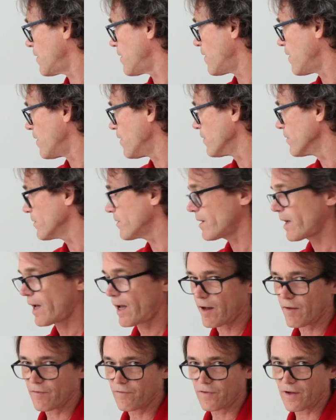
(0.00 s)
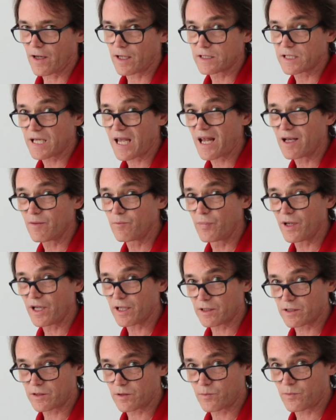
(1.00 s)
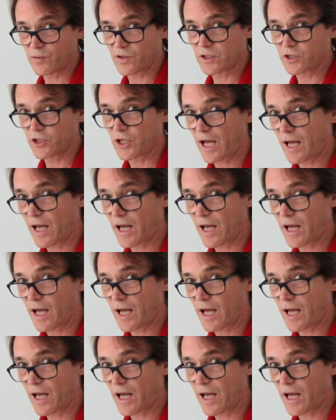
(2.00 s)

all have 10-bit per